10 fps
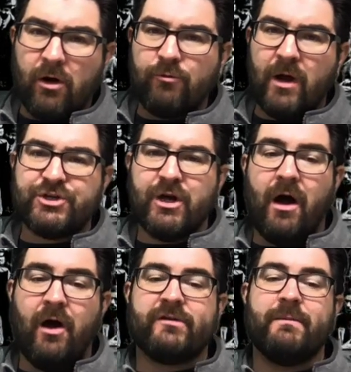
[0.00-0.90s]
Russia
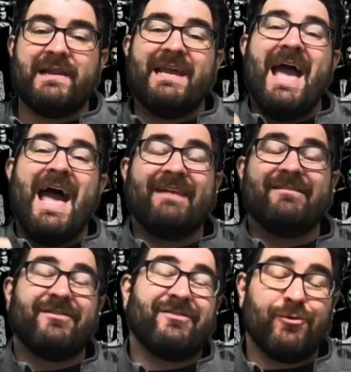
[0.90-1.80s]
ultimately had to
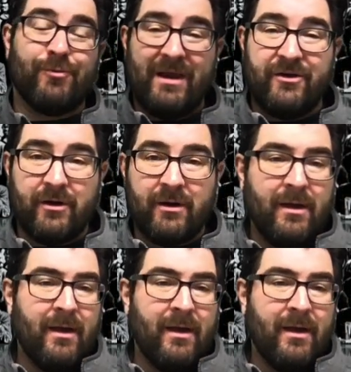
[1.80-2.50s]
surrender.